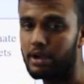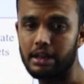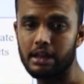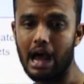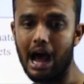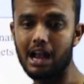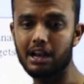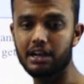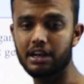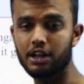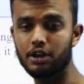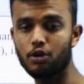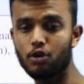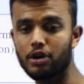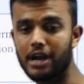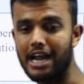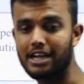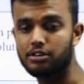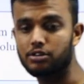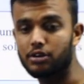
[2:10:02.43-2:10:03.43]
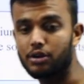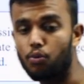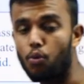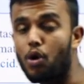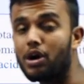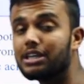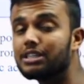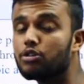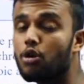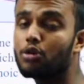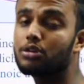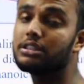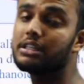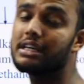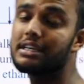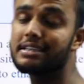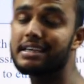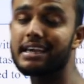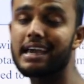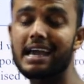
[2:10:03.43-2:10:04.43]
We already know, right, student, what is
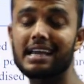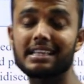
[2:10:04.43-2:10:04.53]
oxidizing